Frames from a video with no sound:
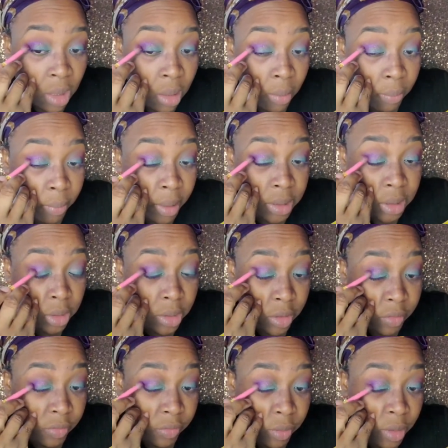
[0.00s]
measure
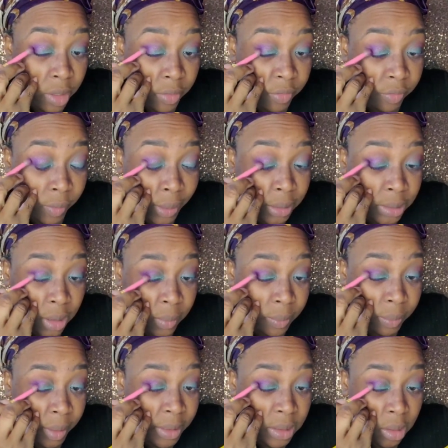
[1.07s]
their friendship
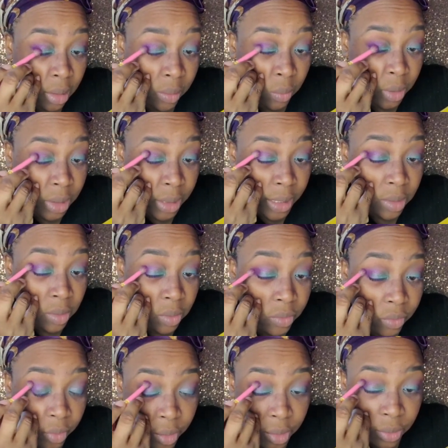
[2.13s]
based on what they do
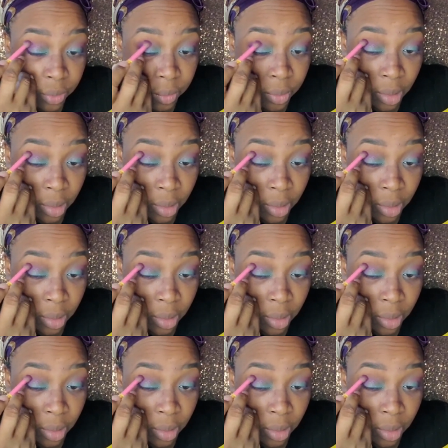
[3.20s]
for you,